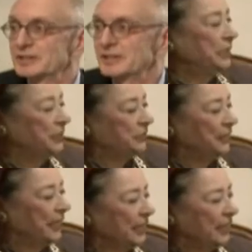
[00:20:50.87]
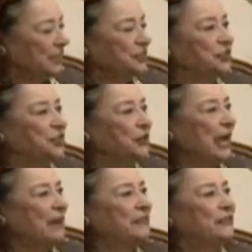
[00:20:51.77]
but the thing is, you
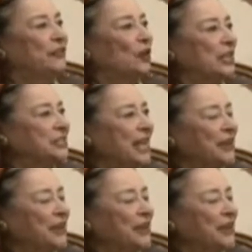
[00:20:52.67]
have a voice.